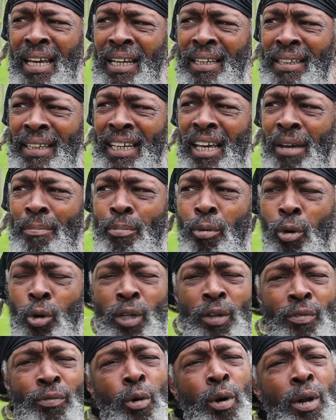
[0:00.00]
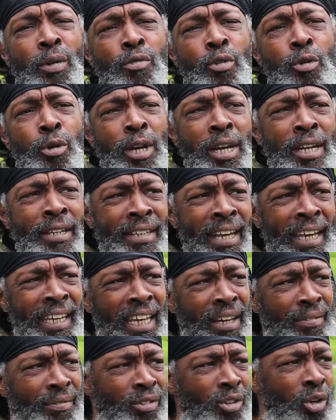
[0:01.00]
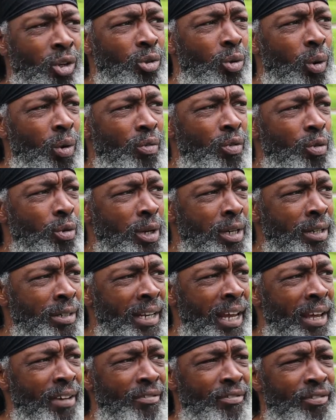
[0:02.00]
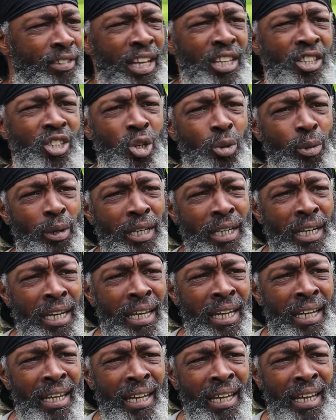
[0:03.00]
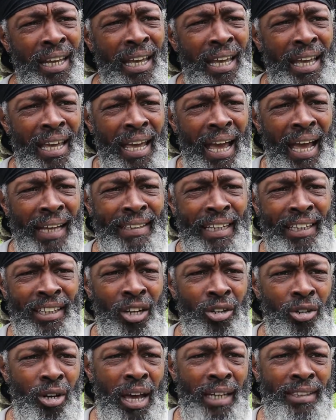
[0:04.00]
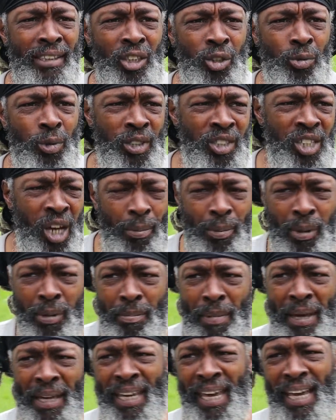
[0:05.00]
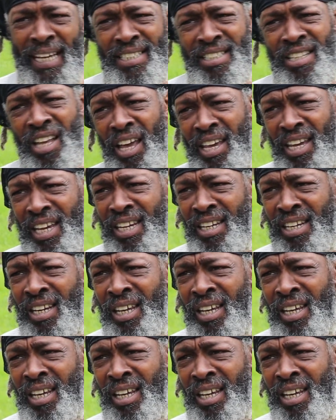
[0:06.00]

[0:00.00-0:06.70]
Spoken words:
they get bored with what routine they're given or what routine they're doing, and they don't know how to switch up and make it exciting.